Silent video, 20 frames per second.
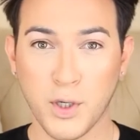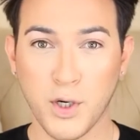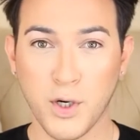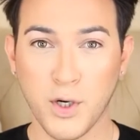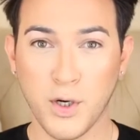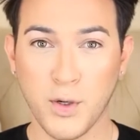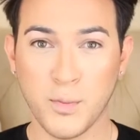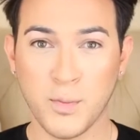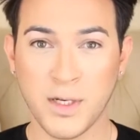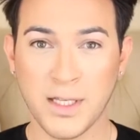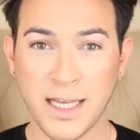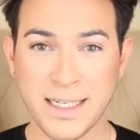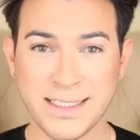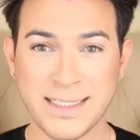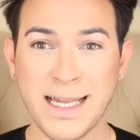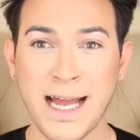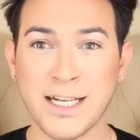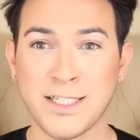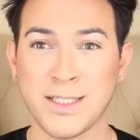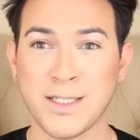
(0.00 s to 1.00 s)
Boom, look at that
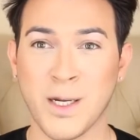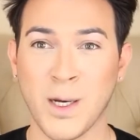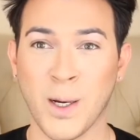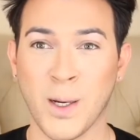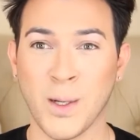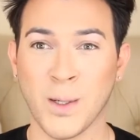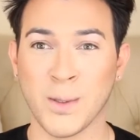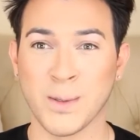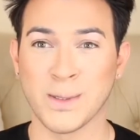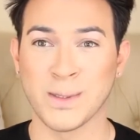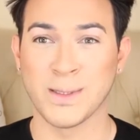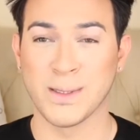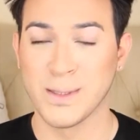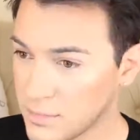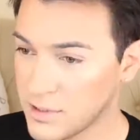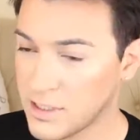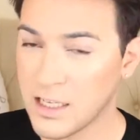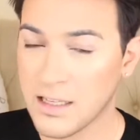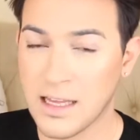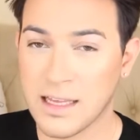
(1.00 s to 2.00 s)
snatched nose.
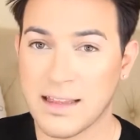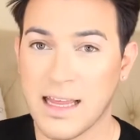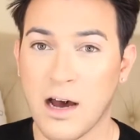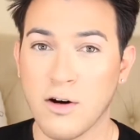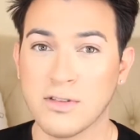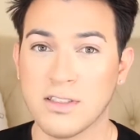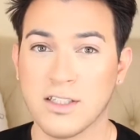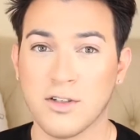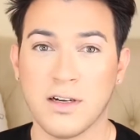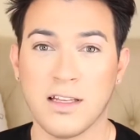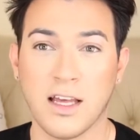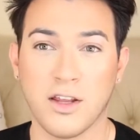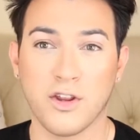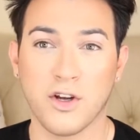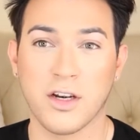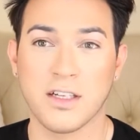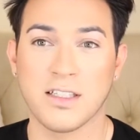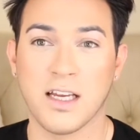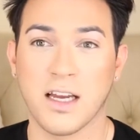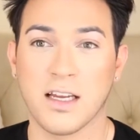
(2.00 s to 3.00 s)
See, like that was literally like
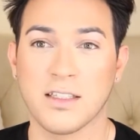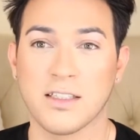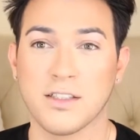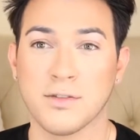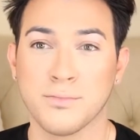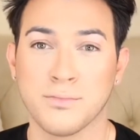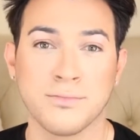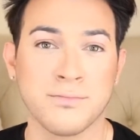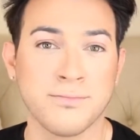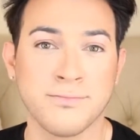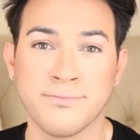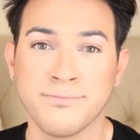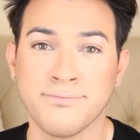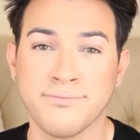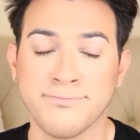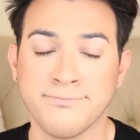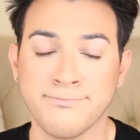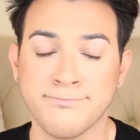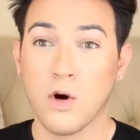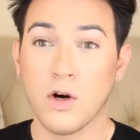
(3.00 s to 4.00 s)
30 seconds.
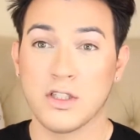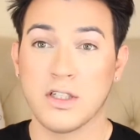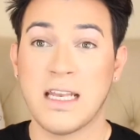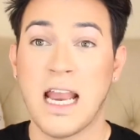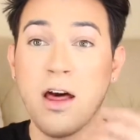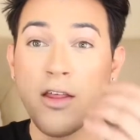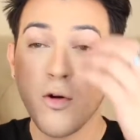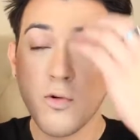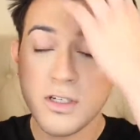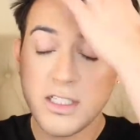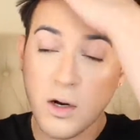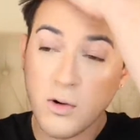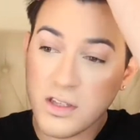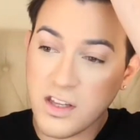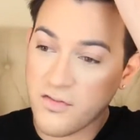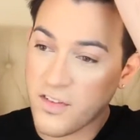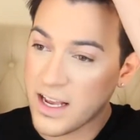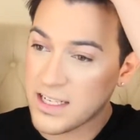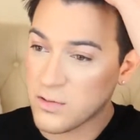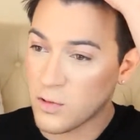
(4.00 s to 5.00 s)
Cool, so now that we're done with
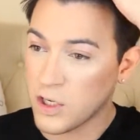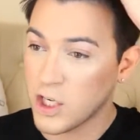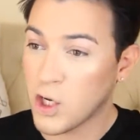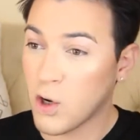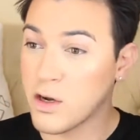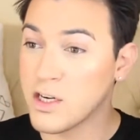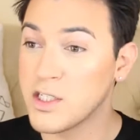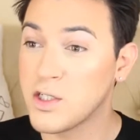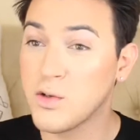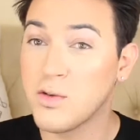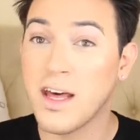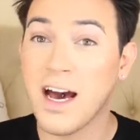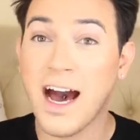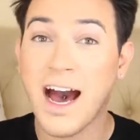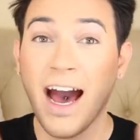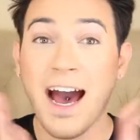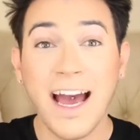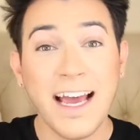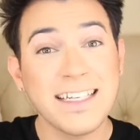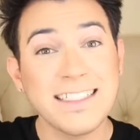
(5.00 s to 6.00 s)
the face, we're gonna go and do the
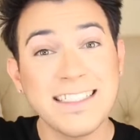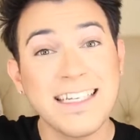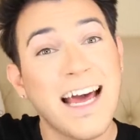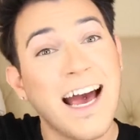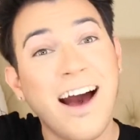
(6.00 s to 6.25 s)
eyes